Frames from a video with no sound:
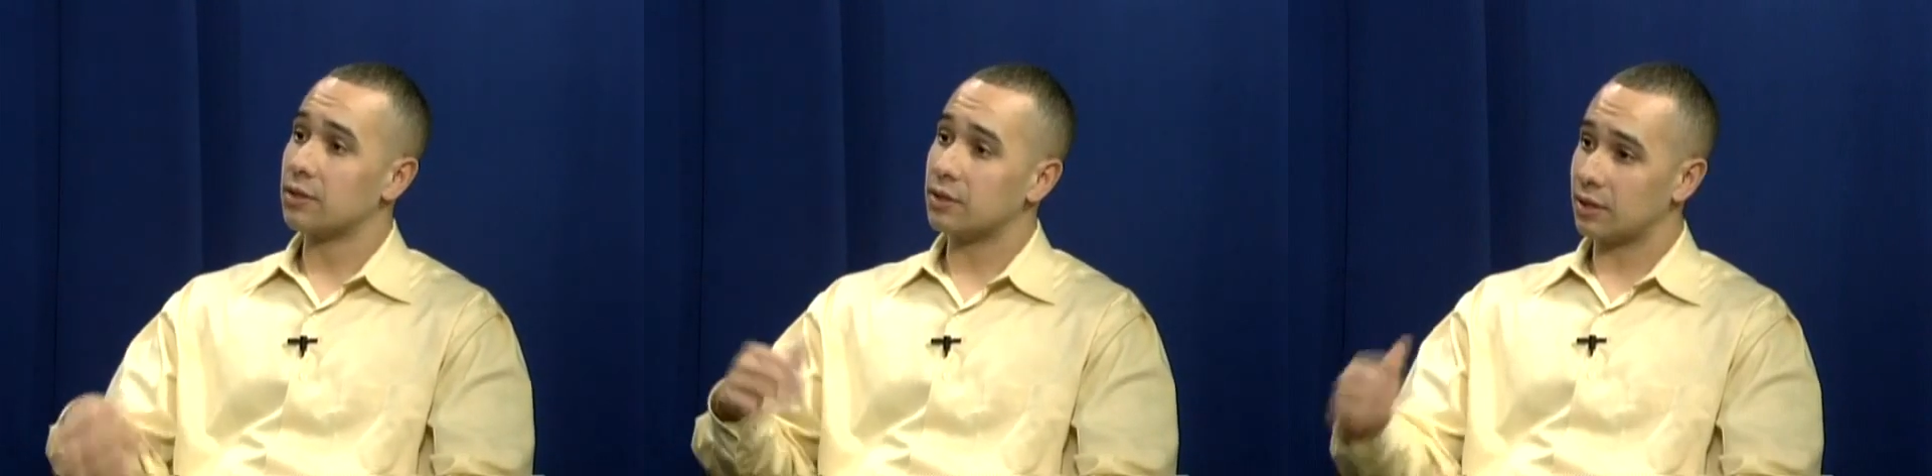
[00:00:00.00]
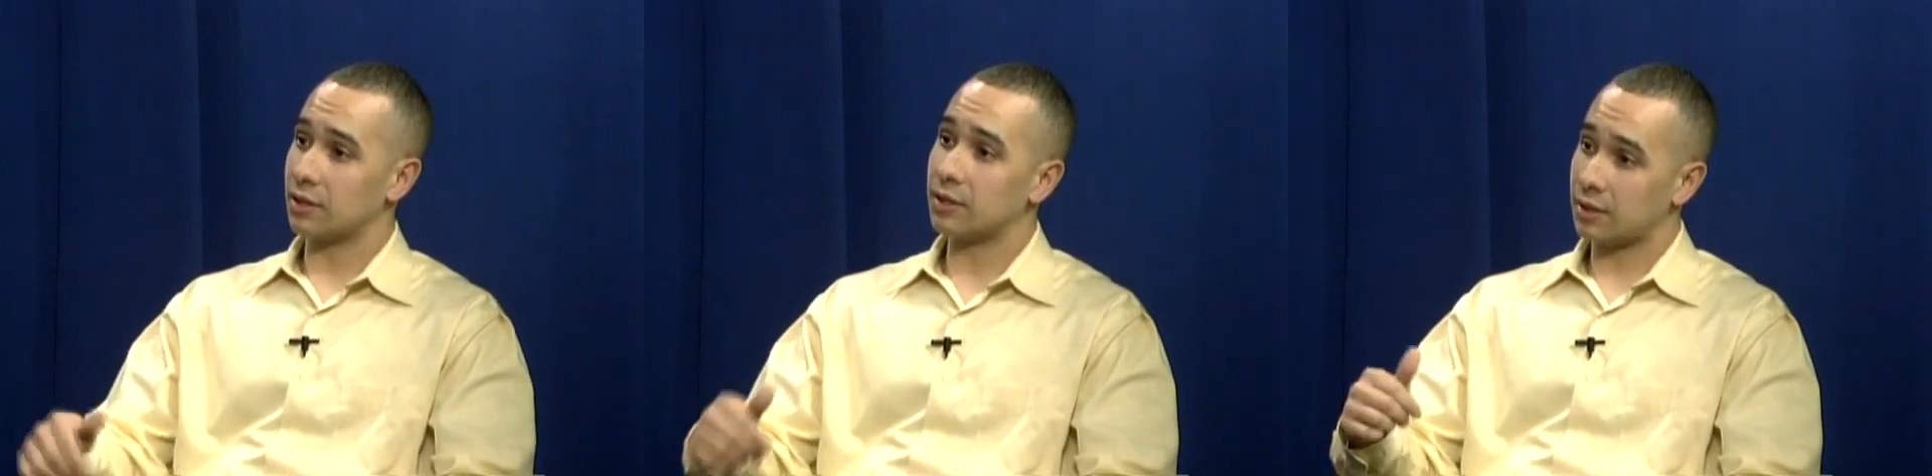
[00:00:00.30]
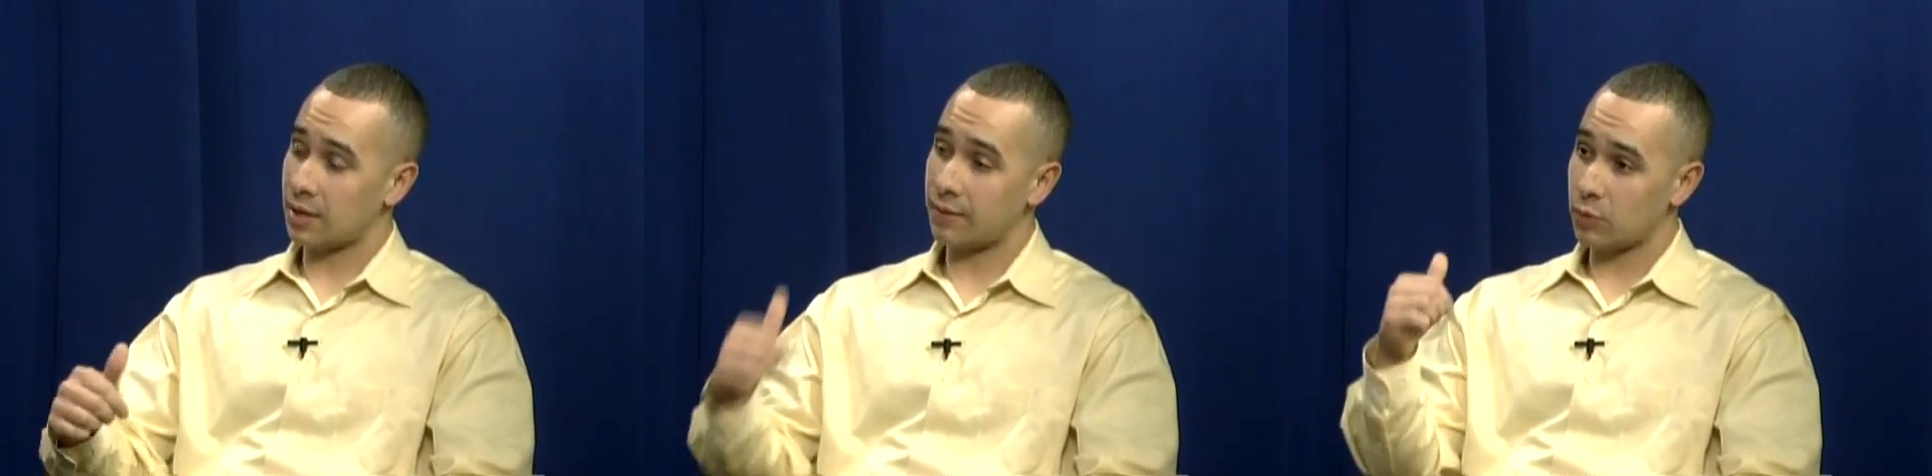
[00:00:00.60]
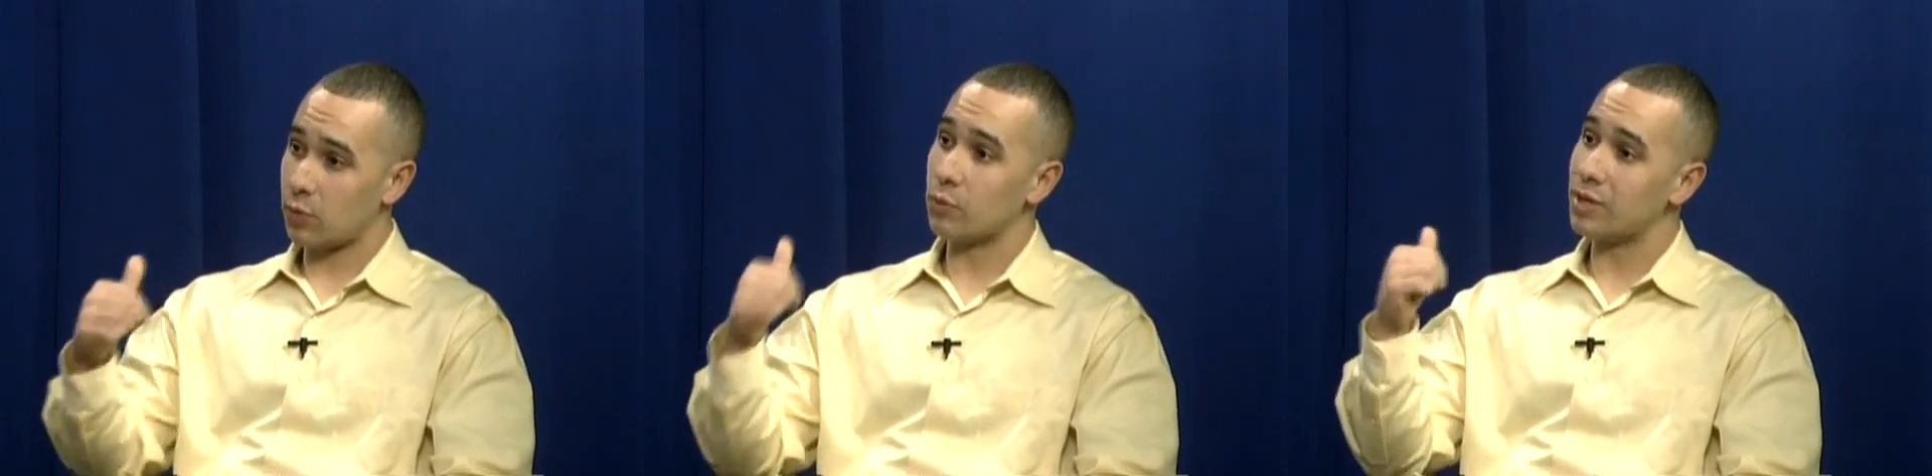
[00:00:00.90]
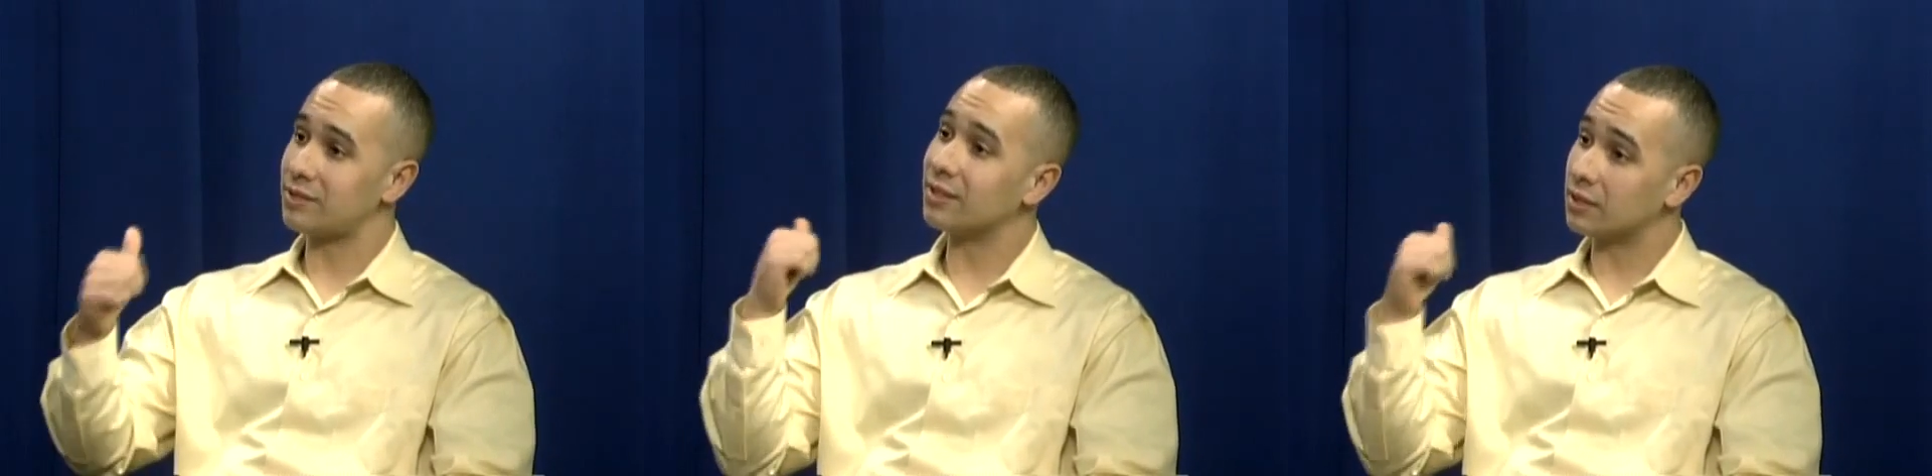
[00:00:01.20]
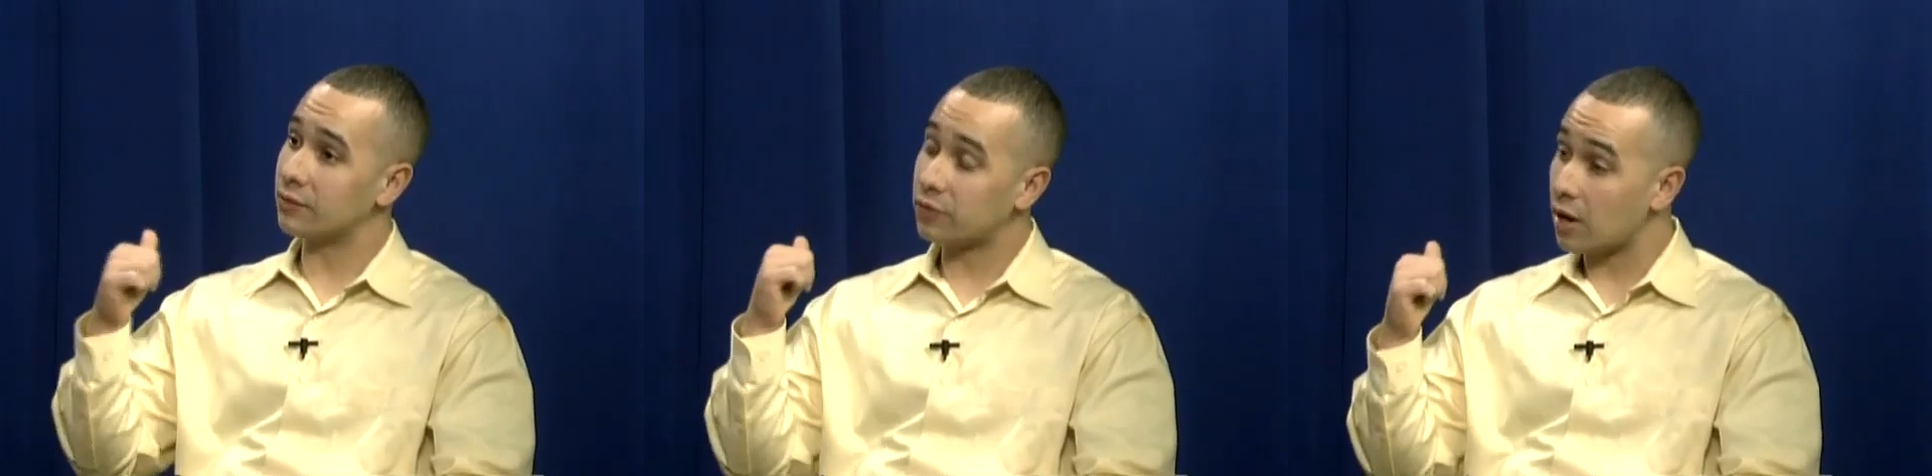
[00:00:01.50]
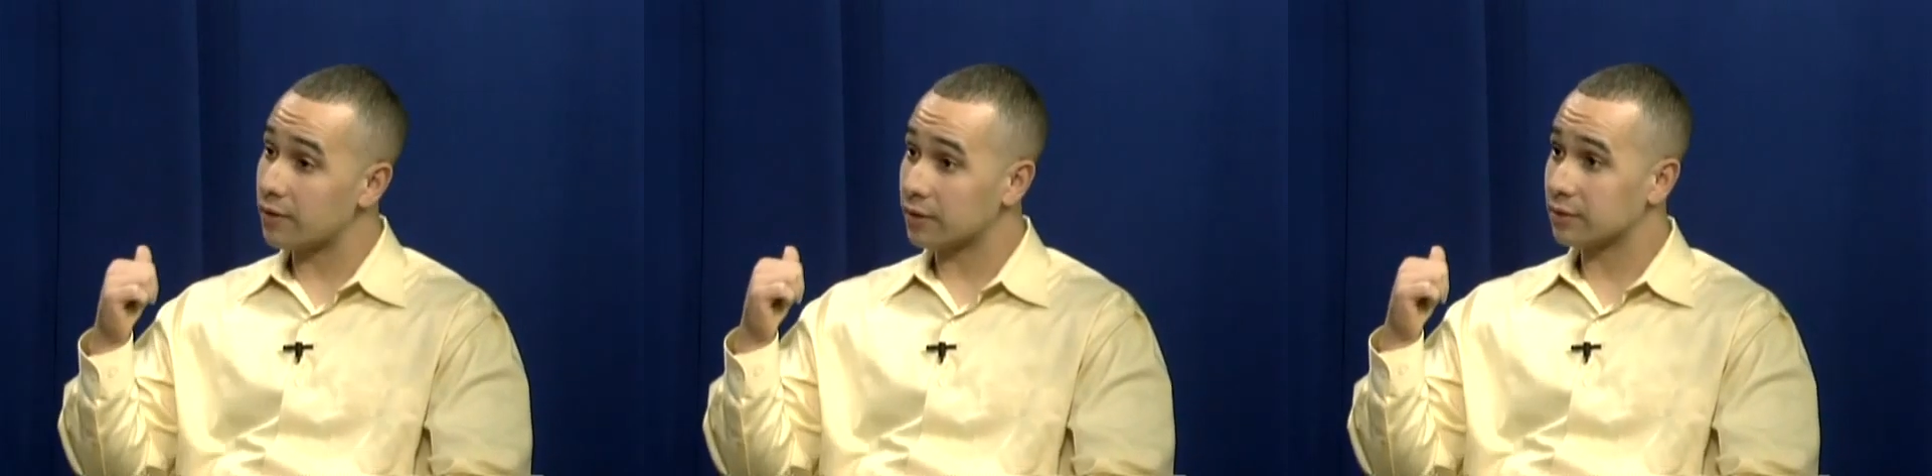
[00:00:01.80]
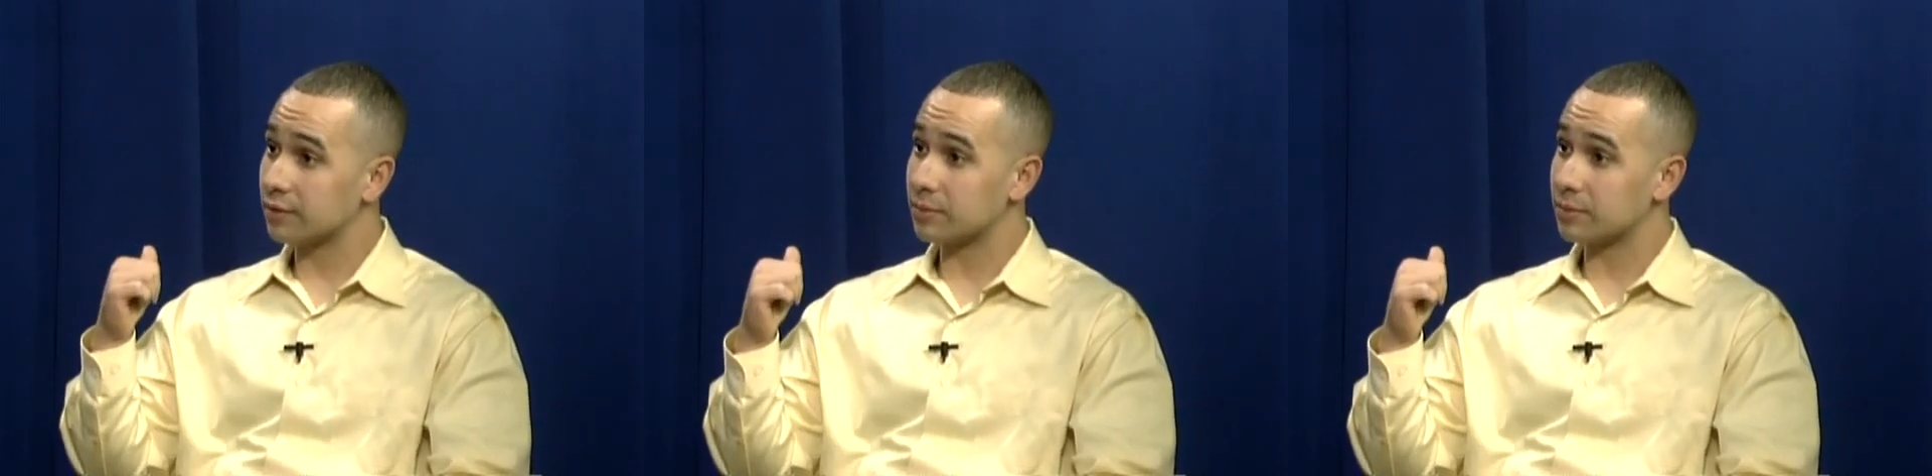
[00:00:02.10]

you're gonna have a one-way ticket to Florida.